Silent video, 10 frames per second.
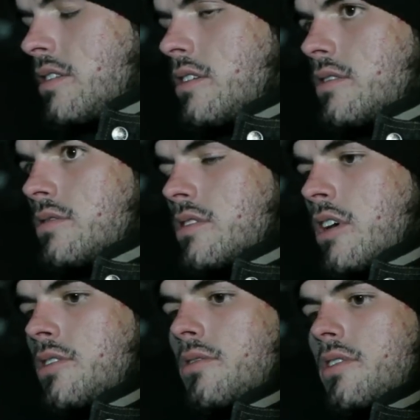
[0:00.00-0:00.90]
the
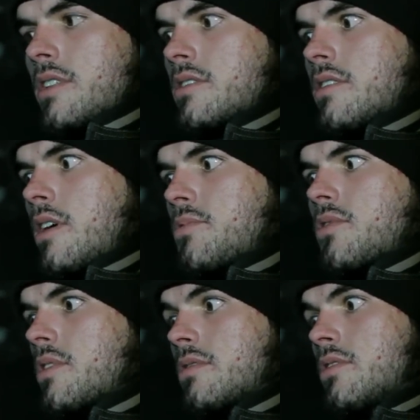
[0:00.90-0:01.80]
condo thing stopped, so
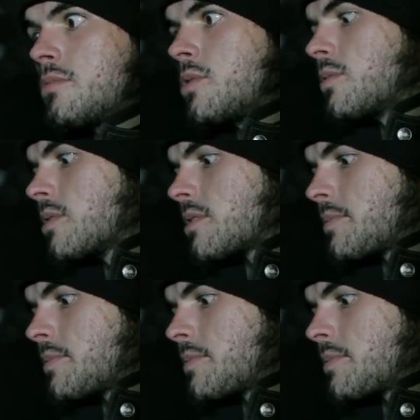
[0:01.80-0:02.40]
there was no more work.